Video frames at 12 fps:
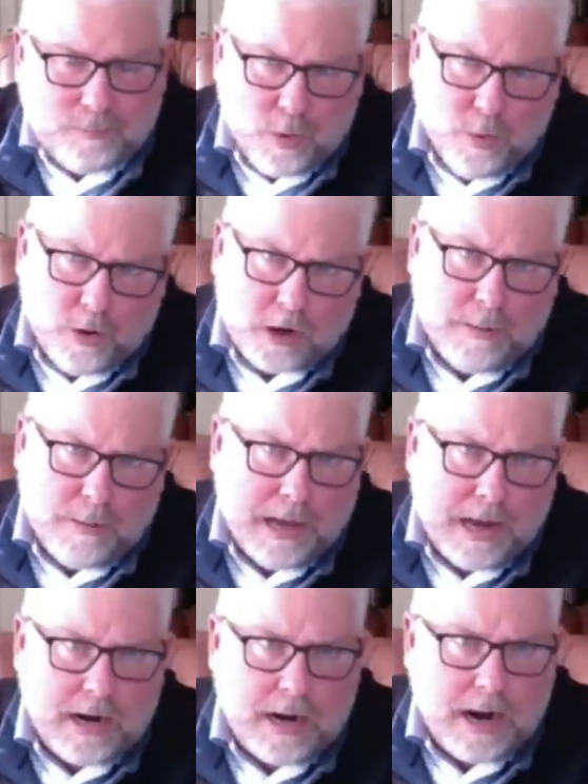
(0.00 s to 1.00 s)
or
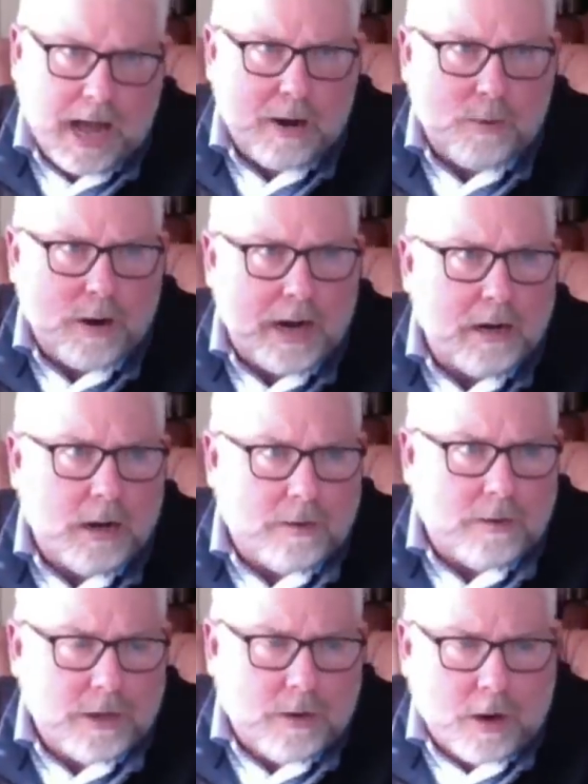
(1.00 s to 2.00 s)
compounded at a higher rate, you know,